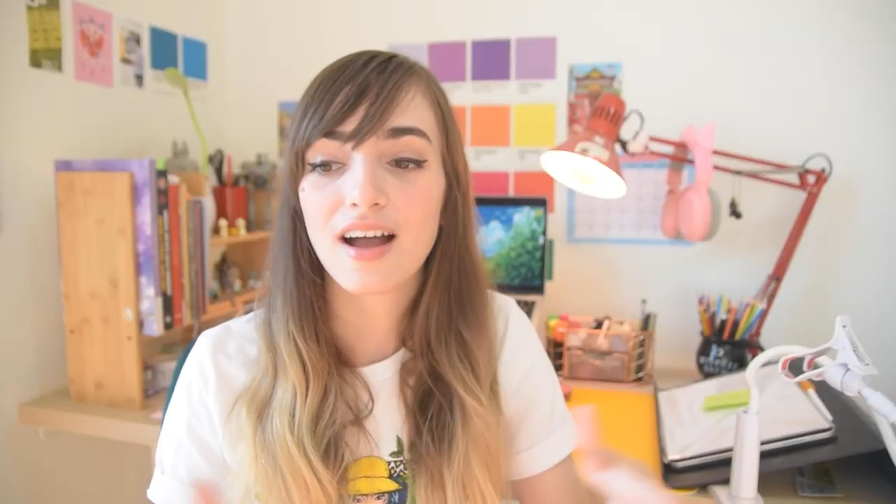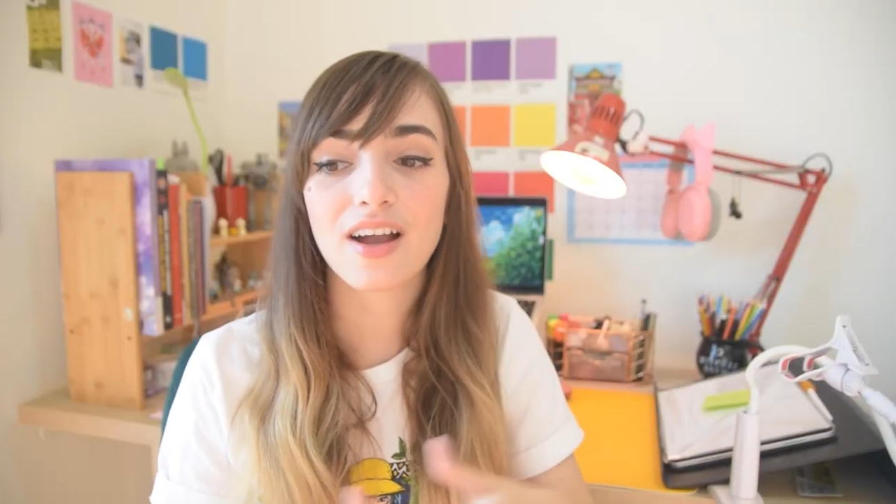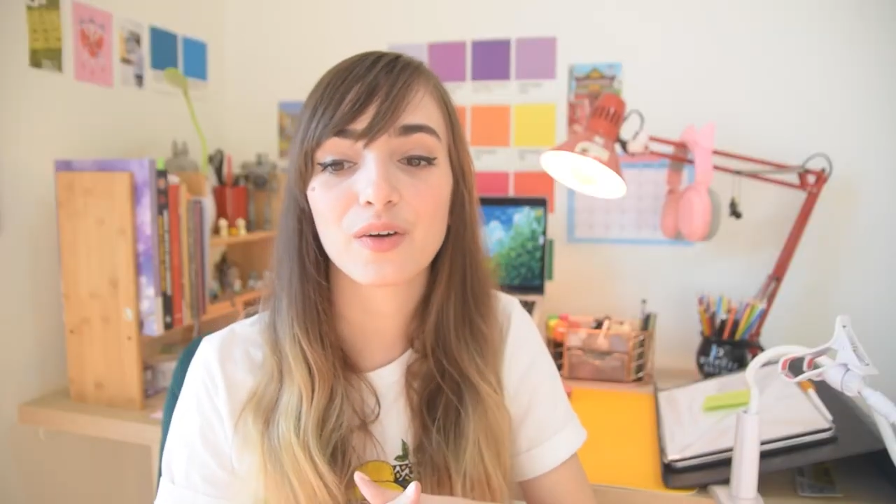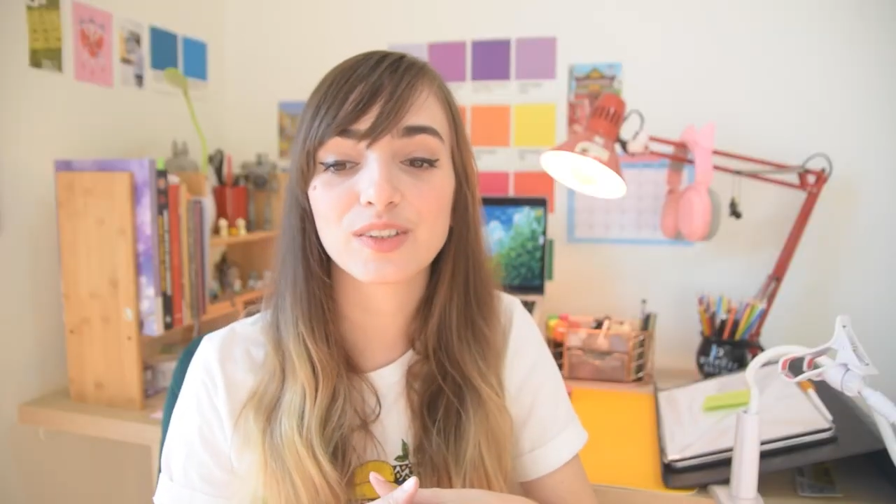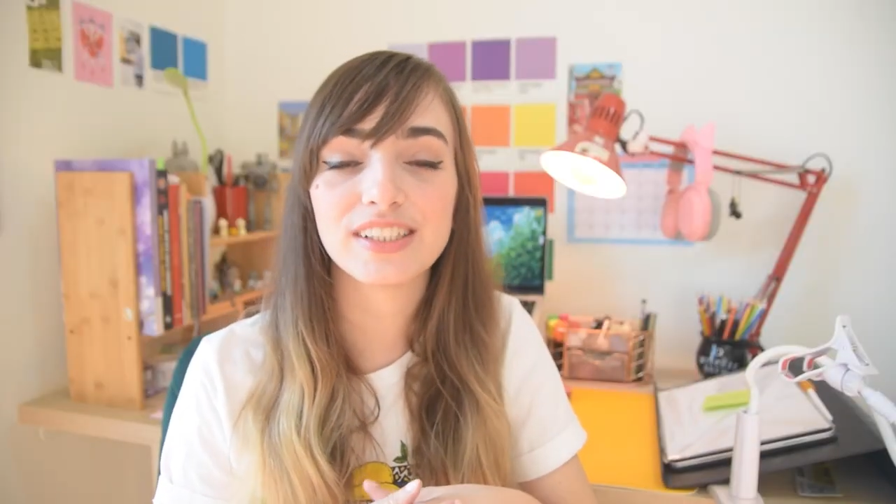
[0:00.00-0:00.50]

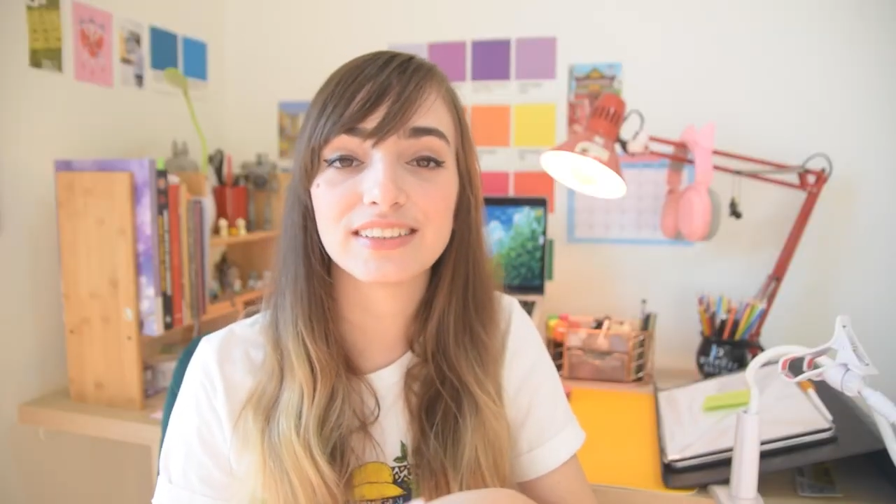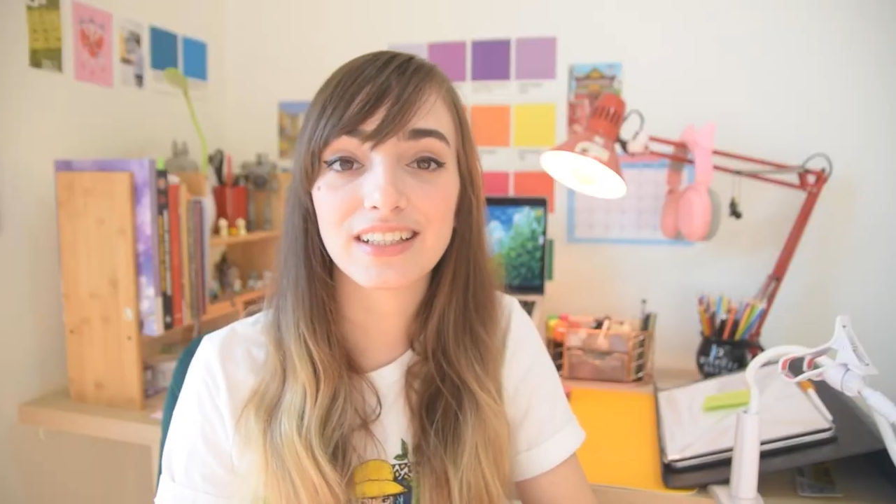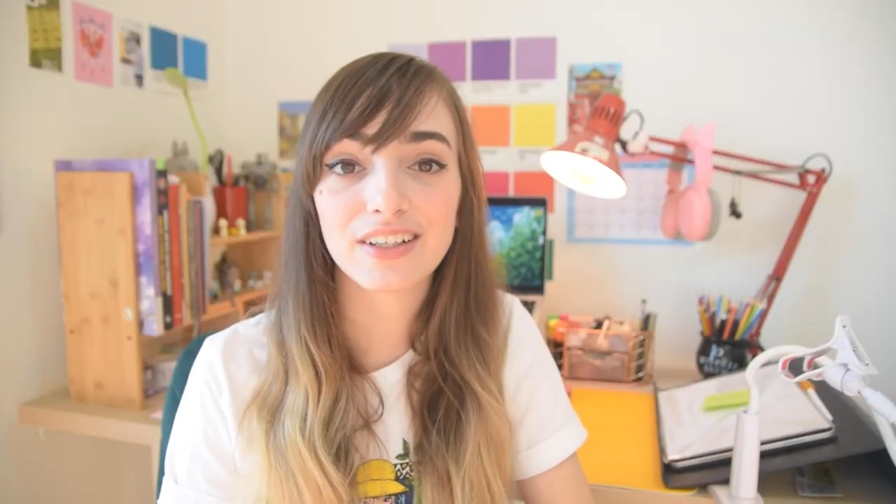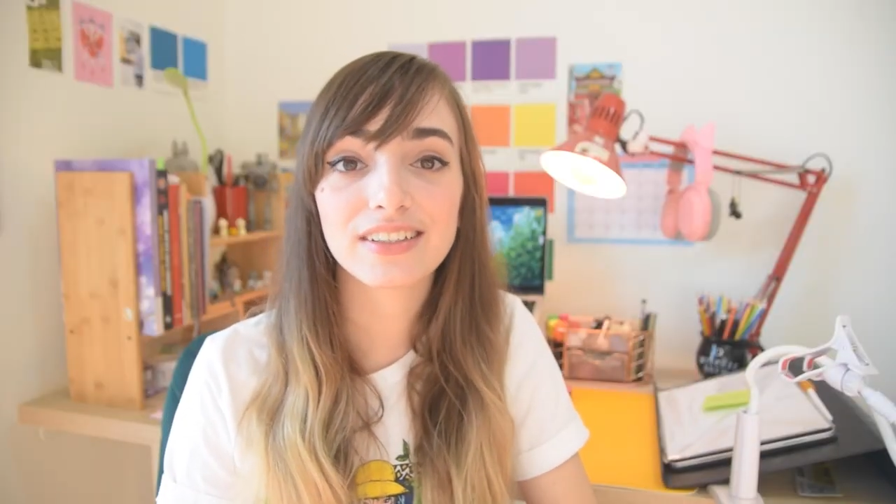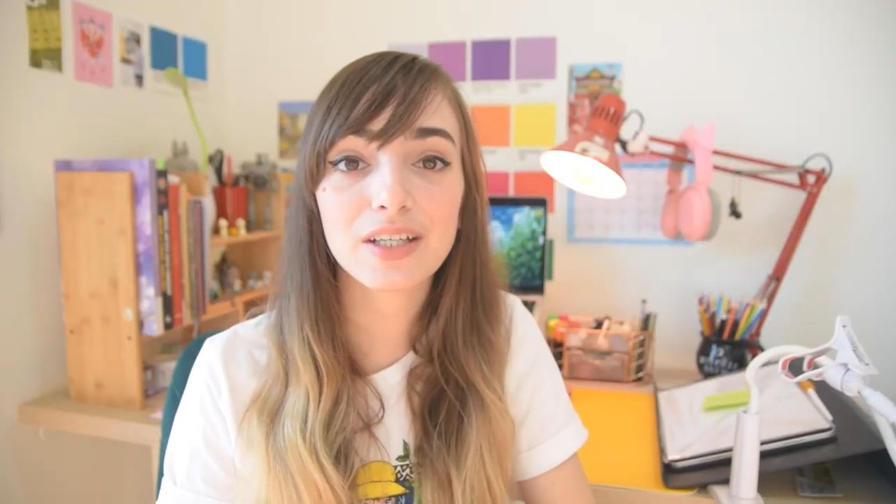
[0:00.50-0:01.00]
across the
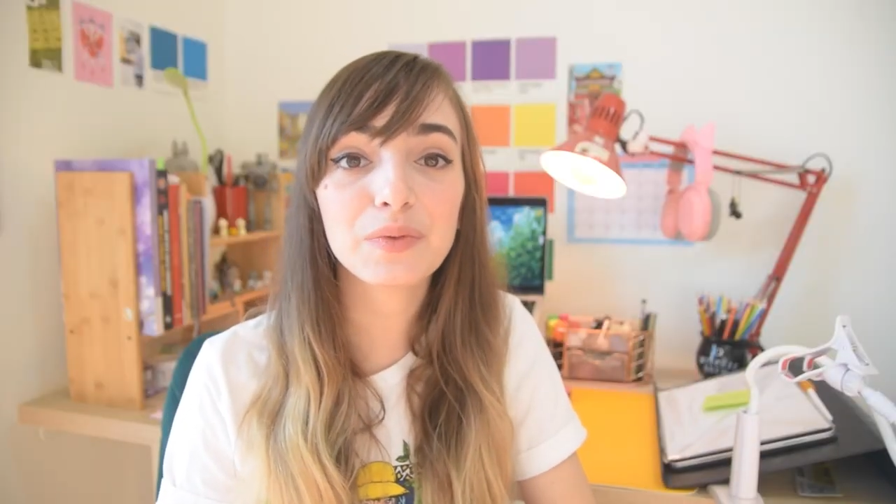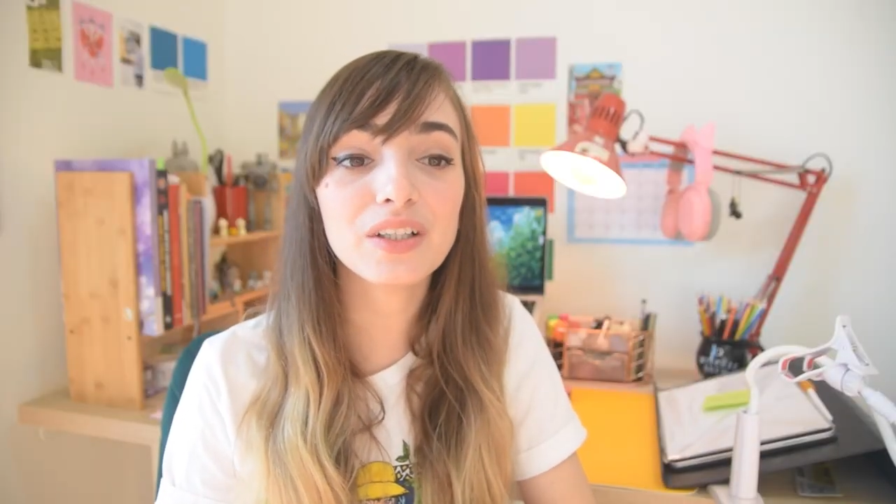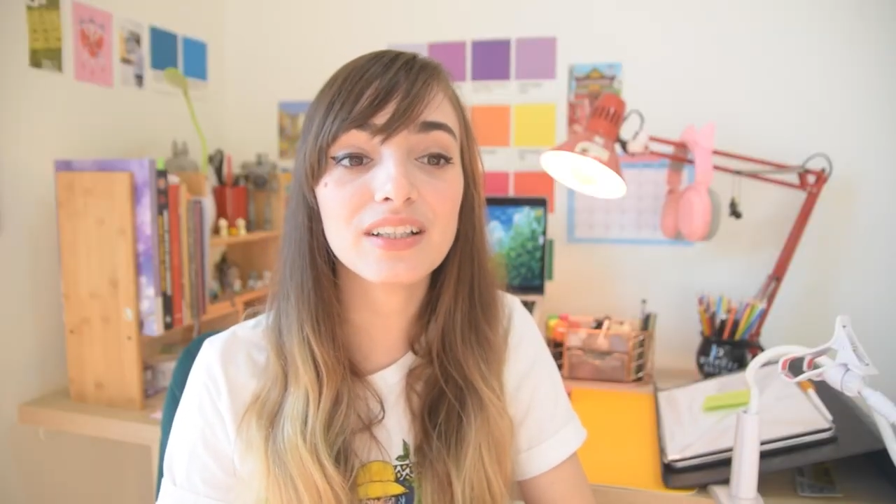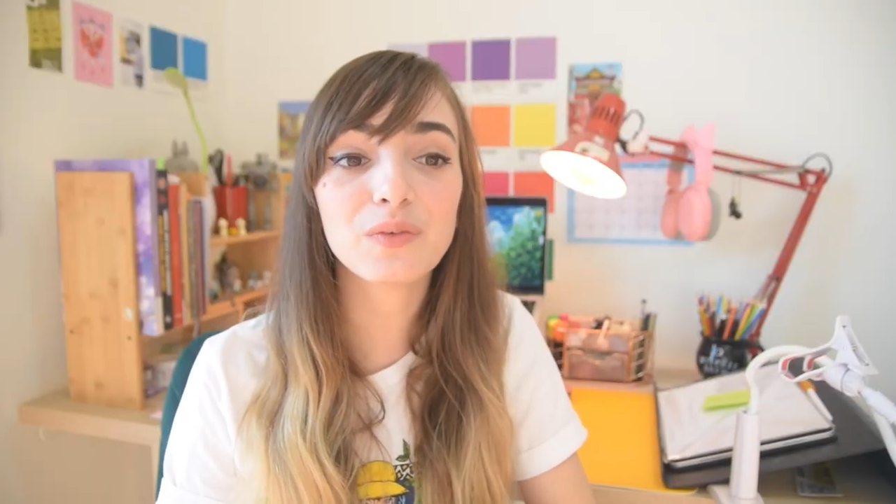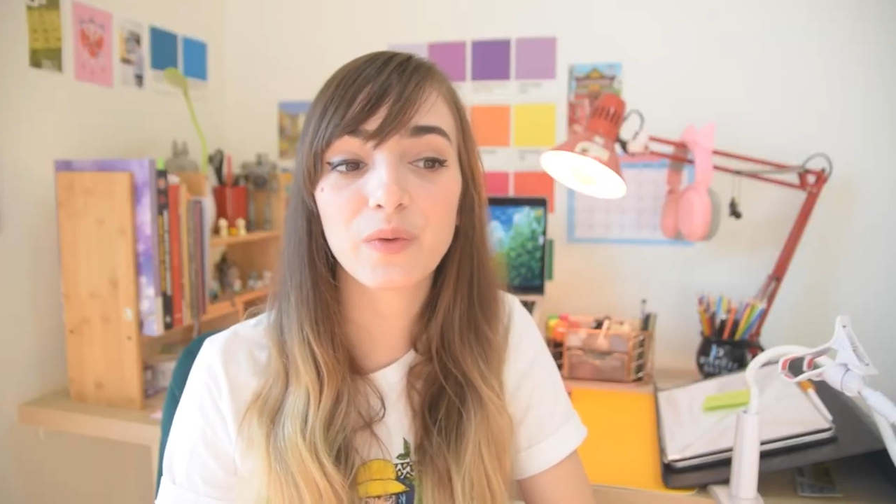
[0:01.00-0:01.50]
entire table